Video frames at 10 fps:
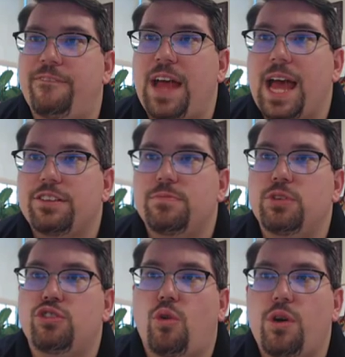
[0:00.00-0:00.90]
vast
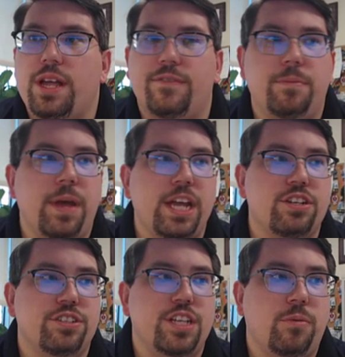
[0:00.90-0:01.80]
majority of the
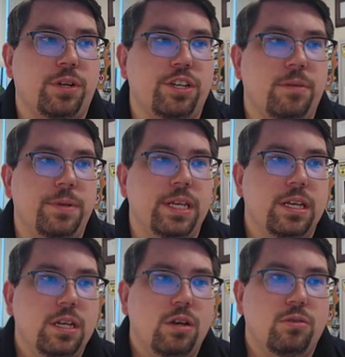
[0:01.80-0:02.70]
patients that we're going to be
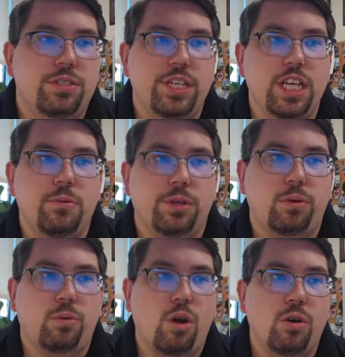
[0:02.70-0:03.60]
seeing with
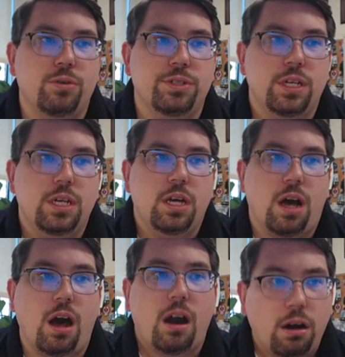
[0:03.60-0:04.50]
Crohn's
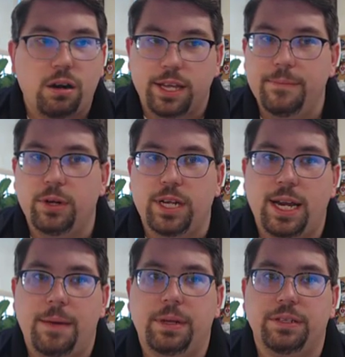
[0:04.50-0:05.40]
are
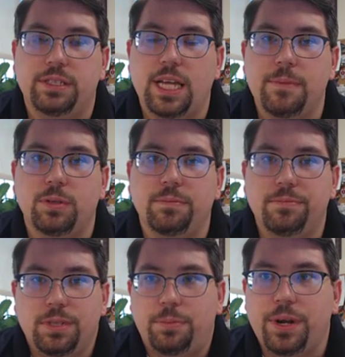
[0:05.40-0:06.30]
hemodynamically stable,
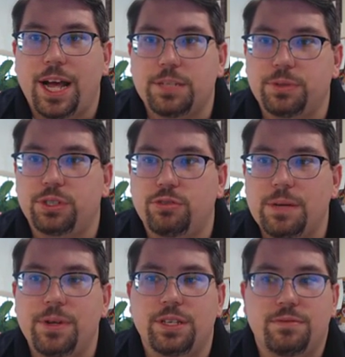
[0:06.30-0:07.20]
the pre-hospital
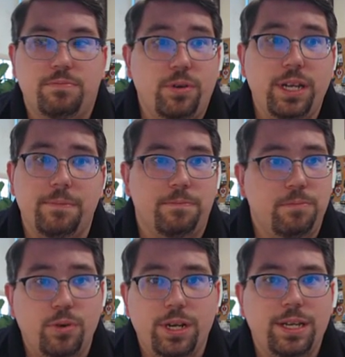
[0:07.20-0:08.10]
treatment is pretty
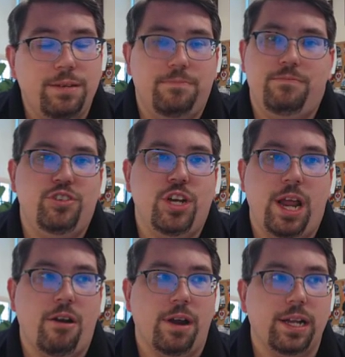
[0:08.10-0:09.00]
pretty
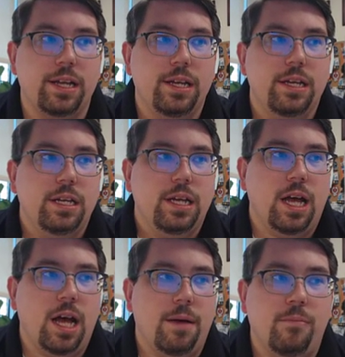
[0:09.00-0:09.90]
generic,
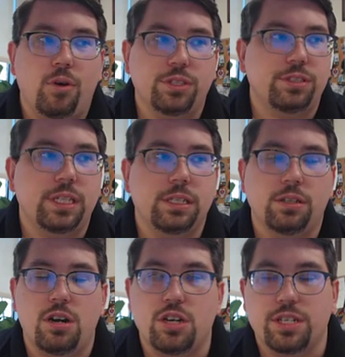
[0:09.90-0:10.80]
uh, mostly
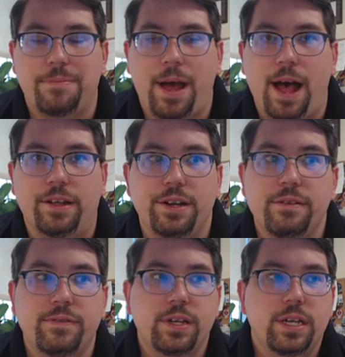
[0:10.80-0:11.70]
largely
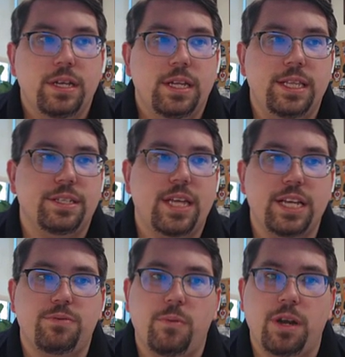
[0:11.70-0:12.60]
palliative. In this
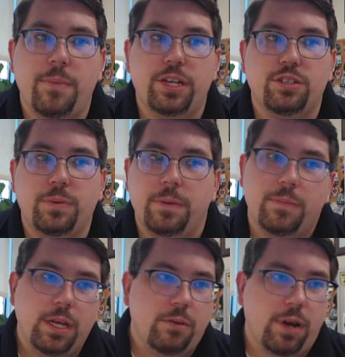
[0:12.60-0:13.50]
case, we want to make sure we
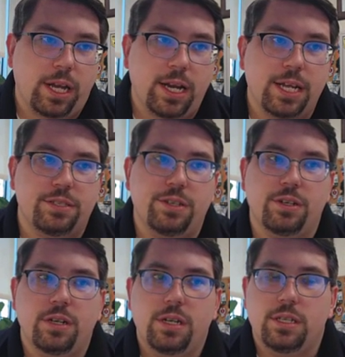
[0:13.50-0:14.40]
recognize
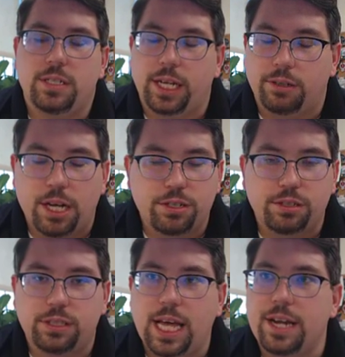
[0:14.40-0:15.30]
their
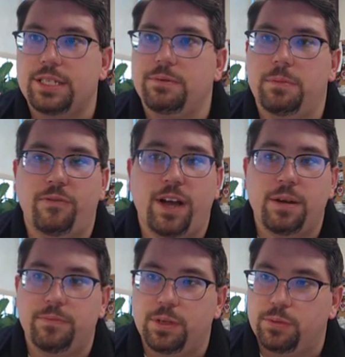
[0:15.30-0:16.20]
psychological status, we provide
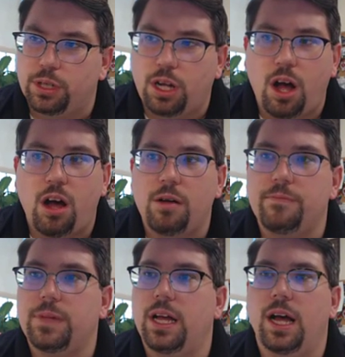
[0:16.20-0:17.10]
them
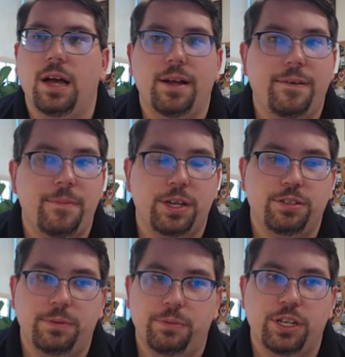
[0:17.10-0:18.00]
calm, uh, we make
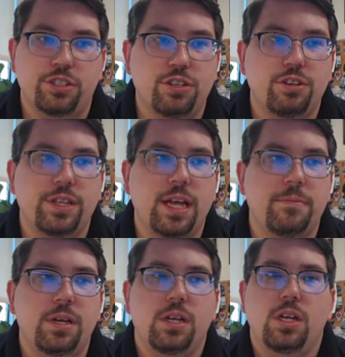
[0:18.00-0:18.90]
sure that we reassure them,